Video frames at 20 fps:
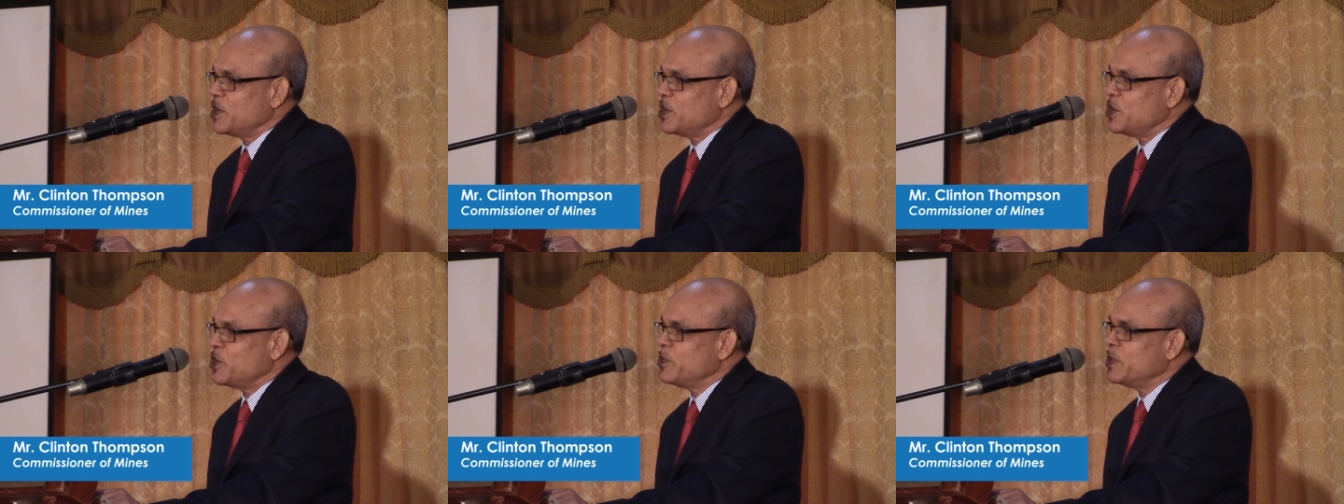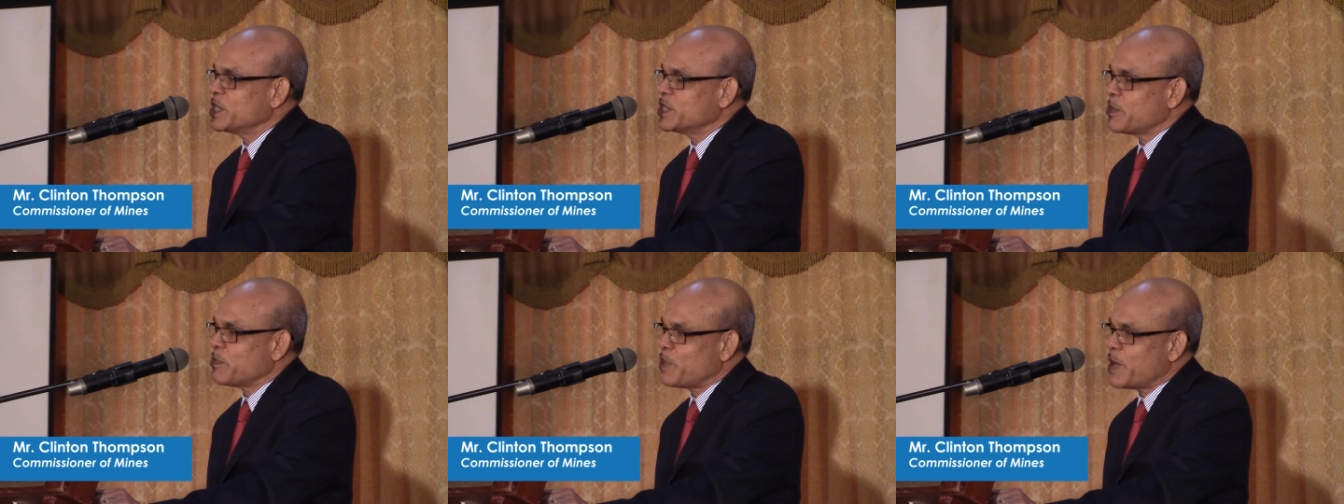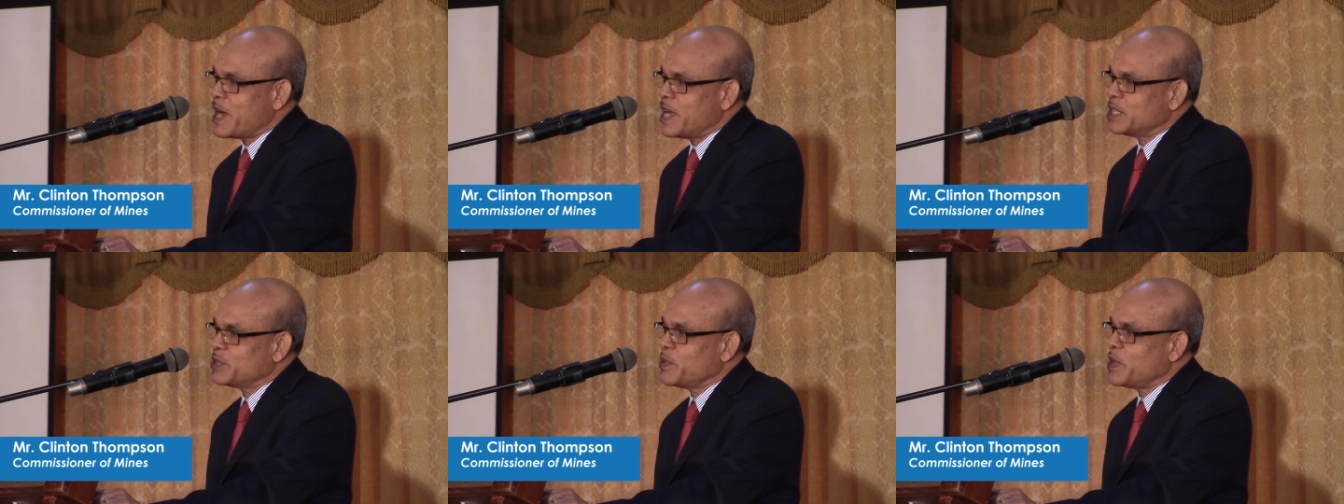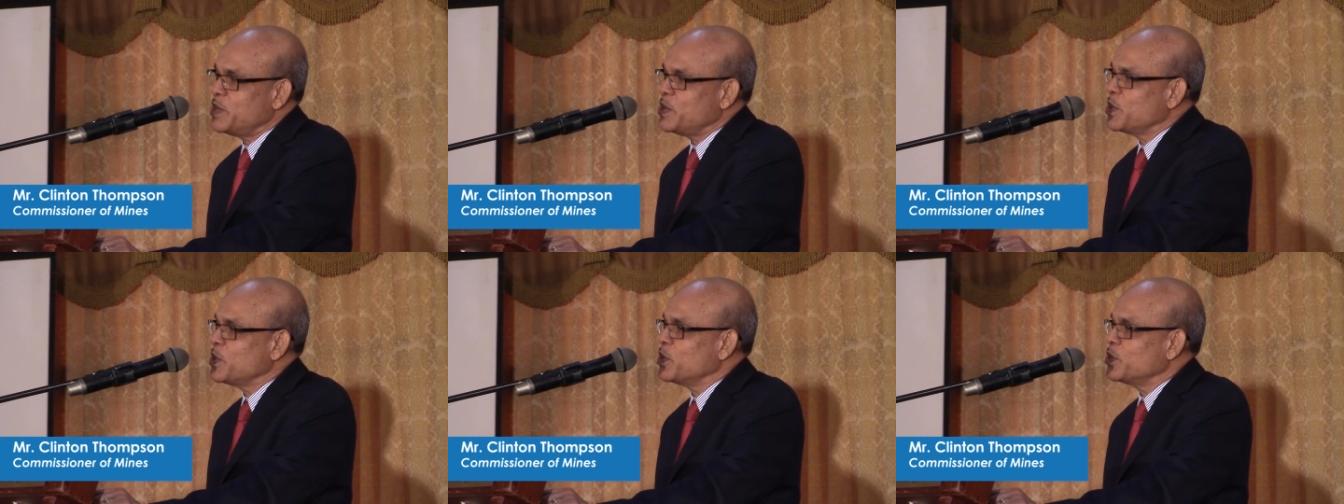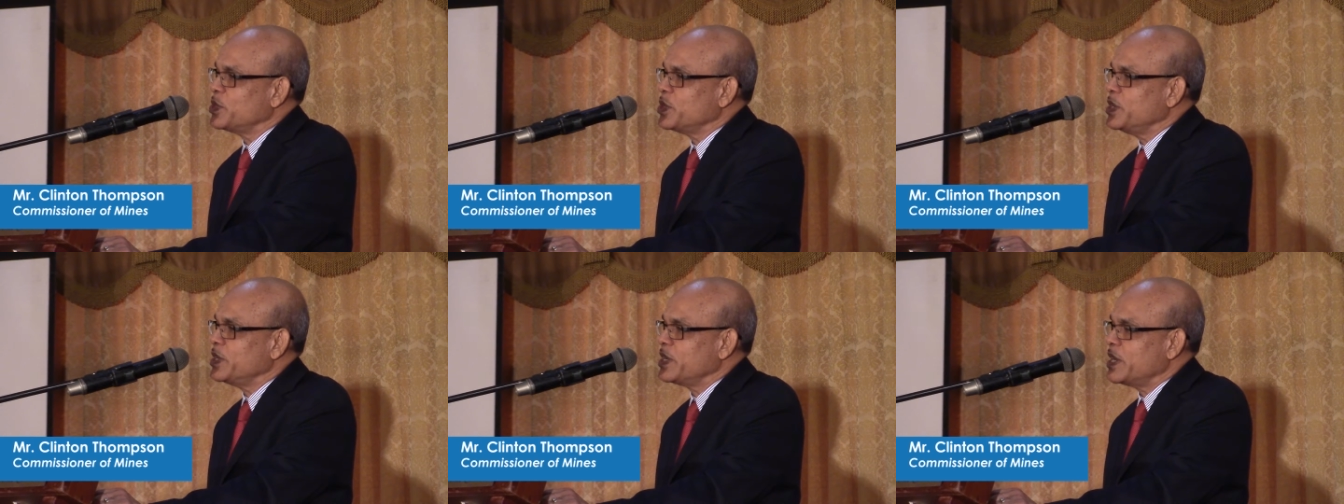You'll be surprised when you
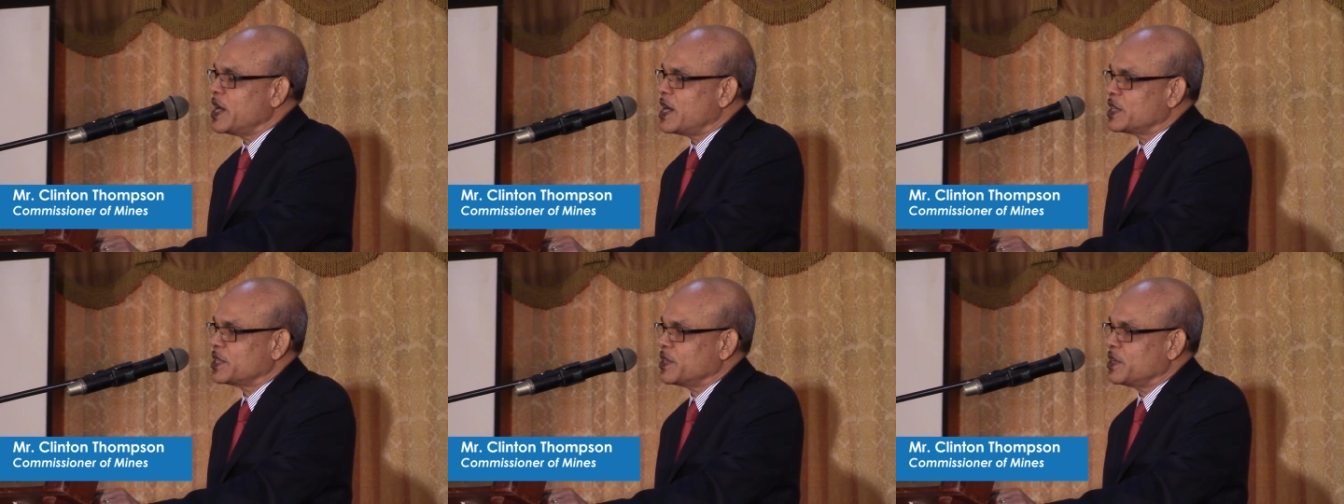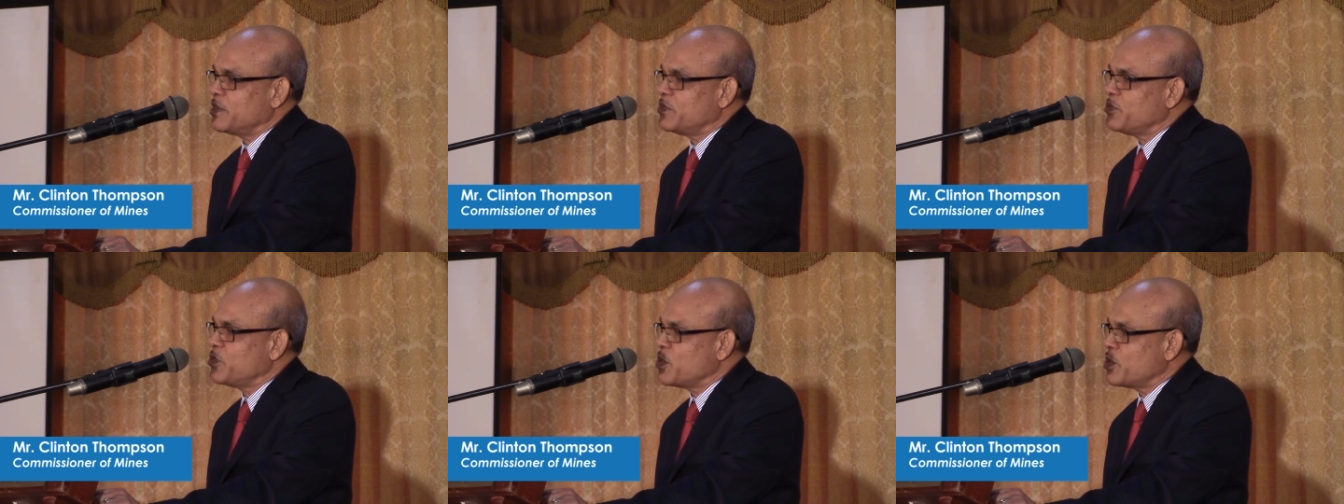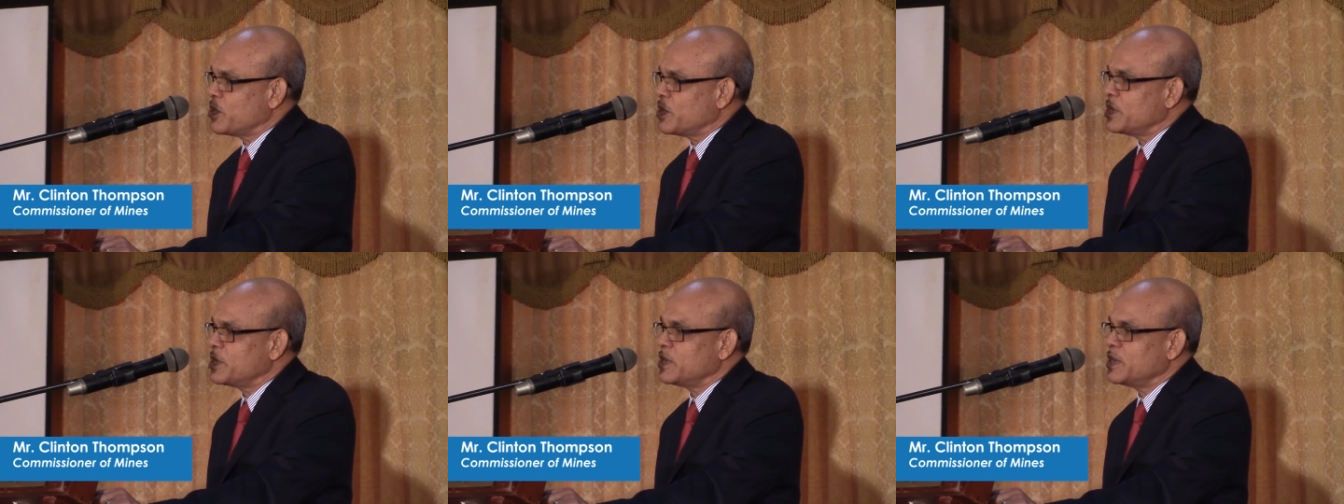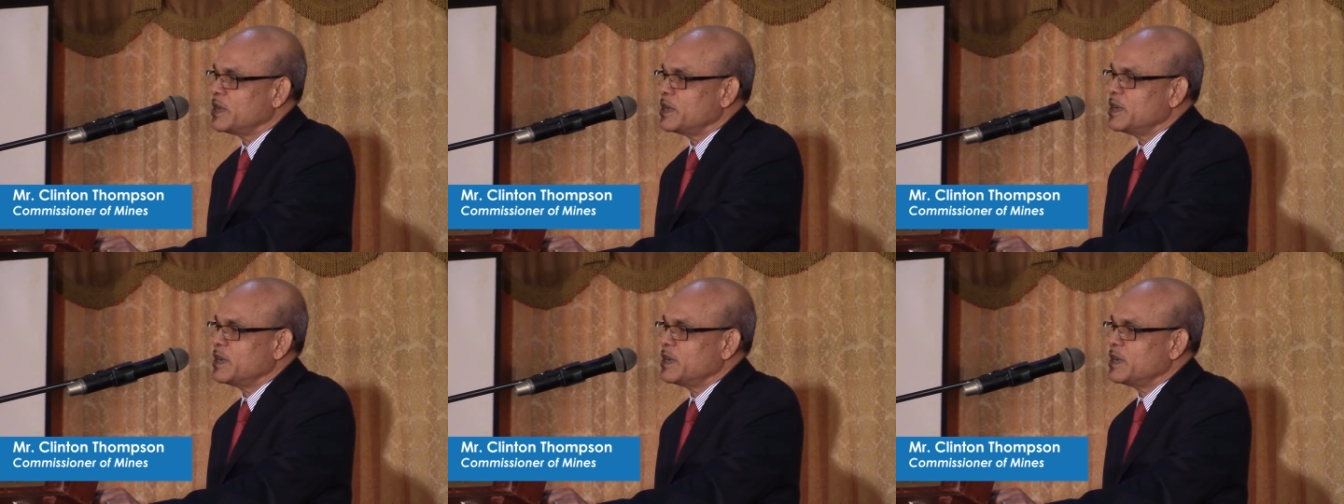go to international fora